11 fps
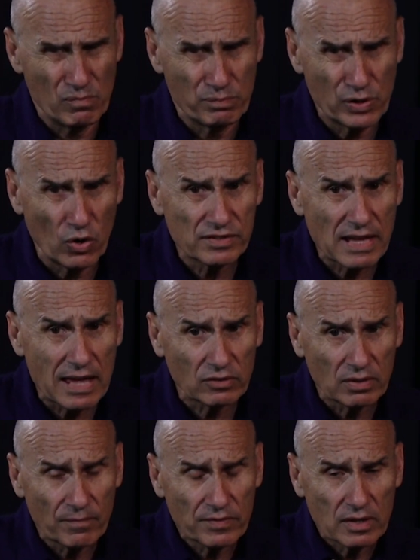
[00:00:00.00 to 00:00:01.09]
beyond
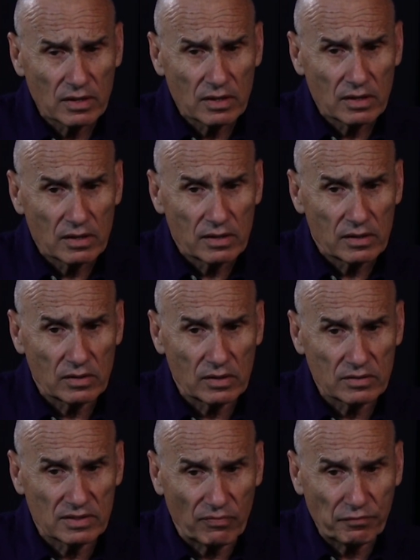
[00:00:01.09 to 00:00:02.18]
that,
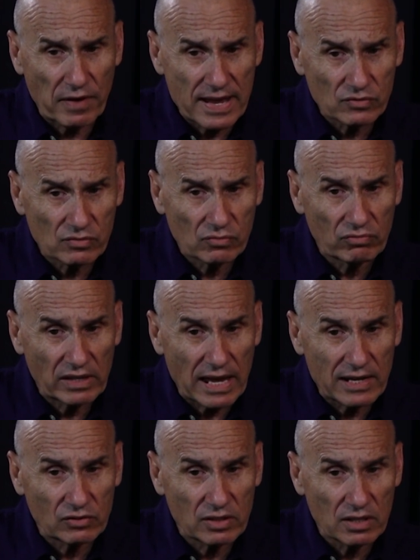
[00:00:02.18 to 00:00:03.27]
the fence
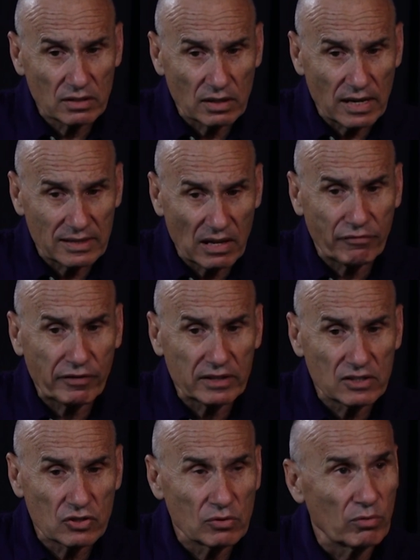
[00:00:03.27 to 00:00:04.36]
creating a
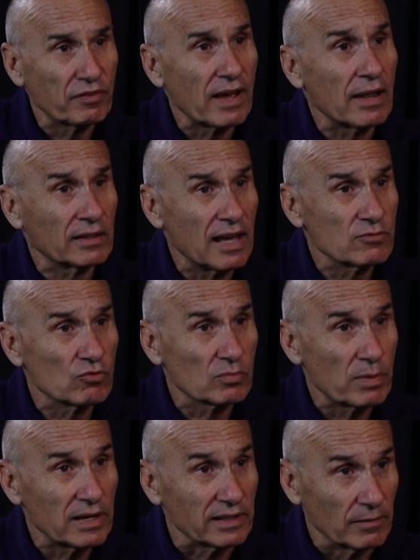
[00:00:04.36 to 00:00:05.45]
definition of casus
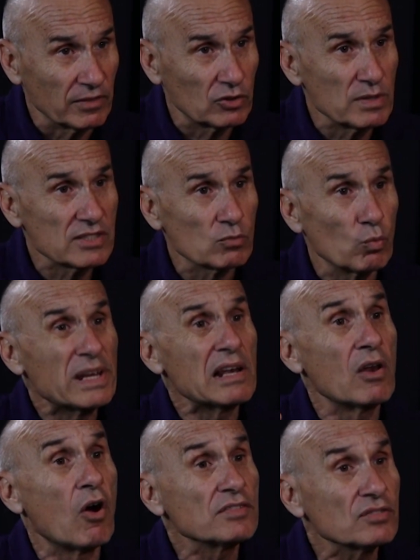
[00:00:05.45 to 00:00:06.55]
belli. It means we
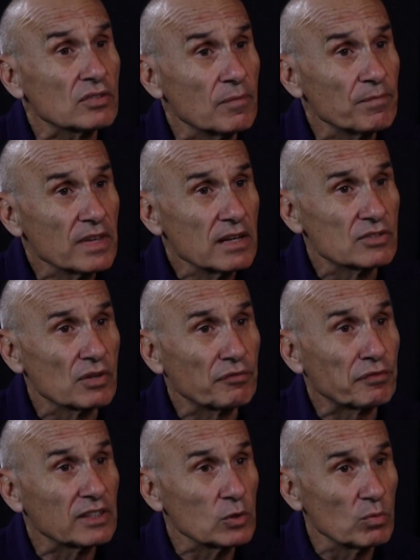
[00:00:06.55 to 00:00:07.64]
lost the
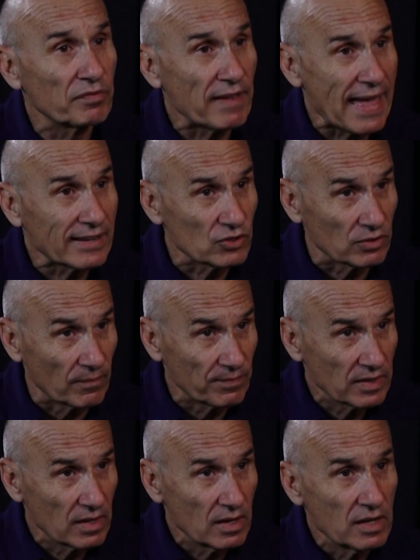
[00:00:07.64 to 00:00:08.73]
freedom of action.
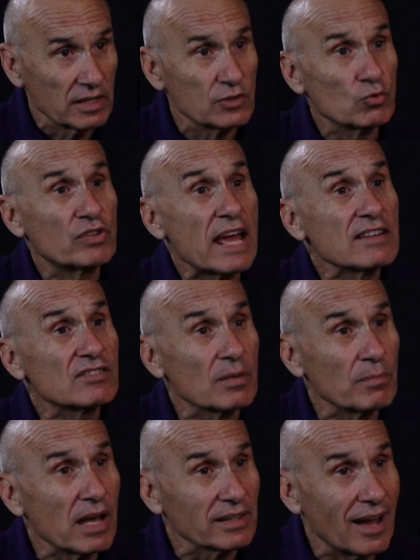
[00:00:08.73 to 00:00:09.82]
In Judea and
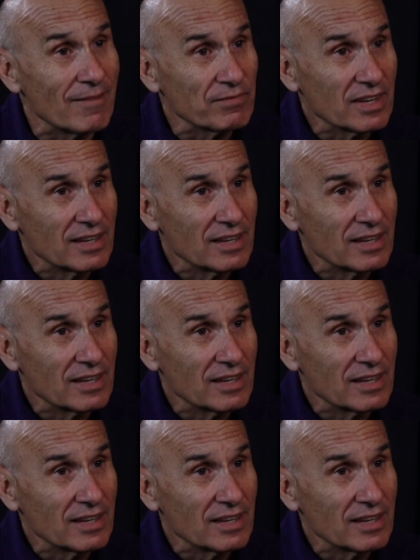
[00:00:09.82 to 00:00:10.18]
Samaria,